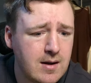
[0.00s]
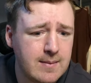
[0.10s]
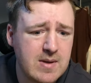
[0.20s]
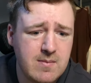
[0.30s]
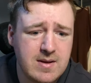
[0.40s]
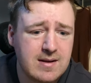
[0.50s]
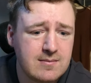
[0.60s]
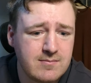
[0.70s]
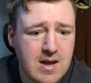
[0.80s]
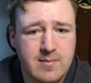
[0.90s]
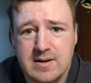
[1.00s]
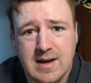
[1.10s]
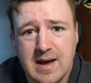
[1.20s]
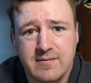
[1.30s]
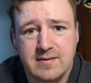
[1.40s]
maybe
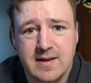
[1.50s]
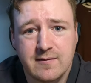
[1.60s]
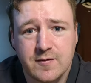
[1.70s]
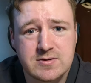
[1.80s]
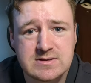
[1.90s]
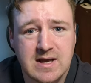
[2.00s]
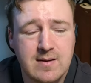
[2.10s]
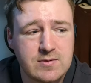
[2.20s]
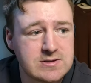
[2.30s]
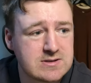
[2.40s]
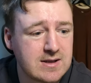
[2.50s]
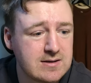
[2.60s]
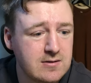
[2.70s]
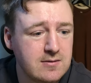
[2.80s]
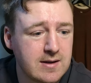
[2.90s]
having that first game was just like
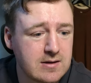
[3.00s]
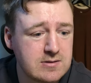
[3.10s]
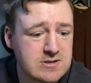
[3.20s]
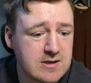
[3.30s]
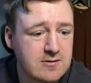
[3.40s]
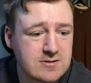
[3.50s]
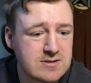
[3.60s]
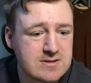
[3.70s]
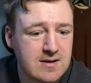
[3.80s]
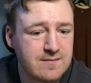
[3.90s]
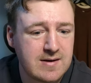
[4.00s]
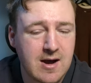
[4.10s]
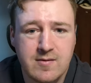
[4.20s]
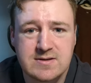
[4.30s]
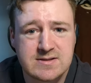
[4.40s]
jitters and stuff, and
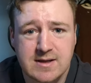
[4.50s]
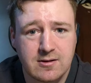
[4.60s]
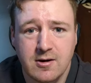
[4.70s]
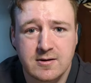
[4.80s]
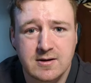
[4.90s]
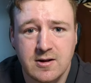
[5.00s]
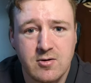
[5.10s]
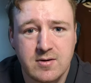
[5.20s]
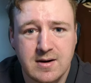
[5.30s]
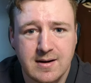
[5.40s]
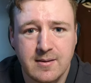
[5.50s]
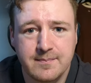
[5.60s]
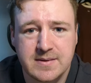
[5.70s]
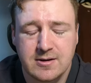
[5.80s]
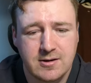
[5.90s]
now he's just like locked and loaded.
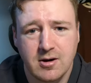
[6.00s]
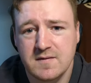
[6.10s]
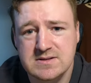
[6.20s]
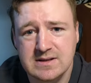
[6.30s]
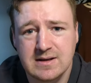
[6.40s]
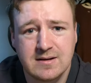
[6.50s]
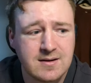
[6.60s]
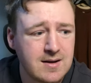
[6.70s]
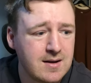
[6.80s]
Obviously,